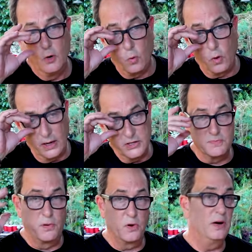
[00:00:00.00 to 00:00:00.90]
when I
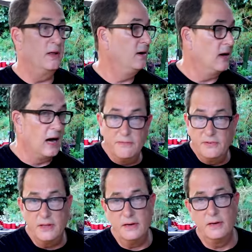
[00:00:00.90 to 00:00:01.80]
just put it in an
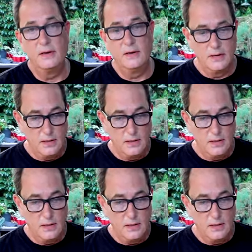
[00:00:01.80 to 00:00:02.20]
oven. Well, why